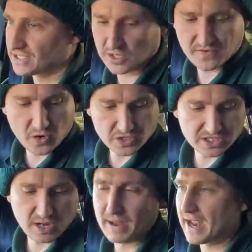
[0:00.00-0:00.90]
So you've got
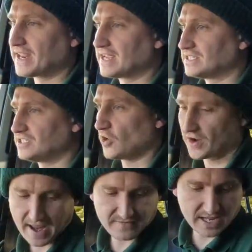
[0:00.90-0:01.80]
subheadings, you've
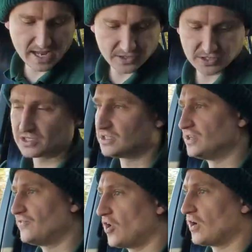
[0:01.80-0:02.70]
got
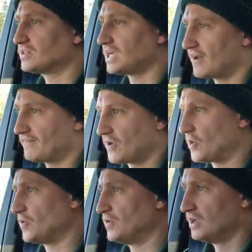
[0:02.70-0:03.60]
navigation, you've got
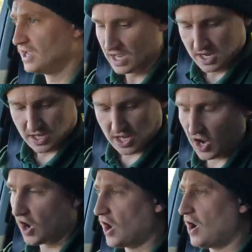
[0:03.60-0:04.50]
telephone,
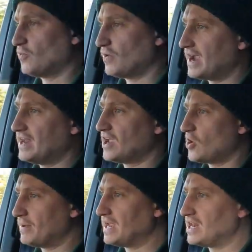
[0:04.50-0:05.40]
car,
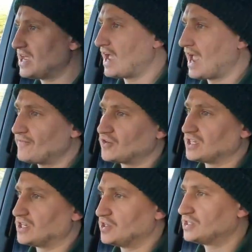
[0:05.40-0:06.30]
radio, media,
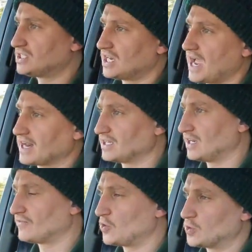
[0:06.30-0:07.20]
everything that you'd select.
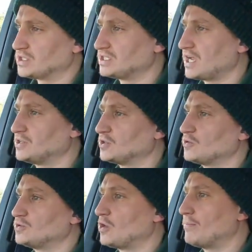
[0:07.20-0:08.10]
And of course, it takes you
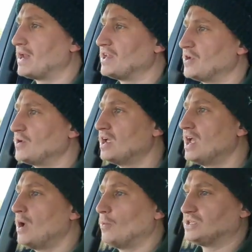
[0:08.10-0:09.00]
through to a menu,
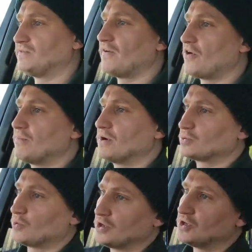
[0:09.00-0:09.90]
which is very
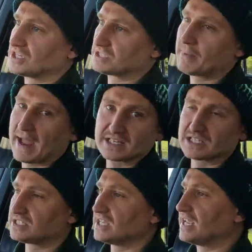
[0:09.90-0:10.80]
much what you'd expect
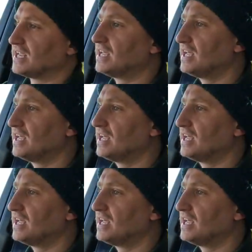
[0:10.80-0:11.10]
to see.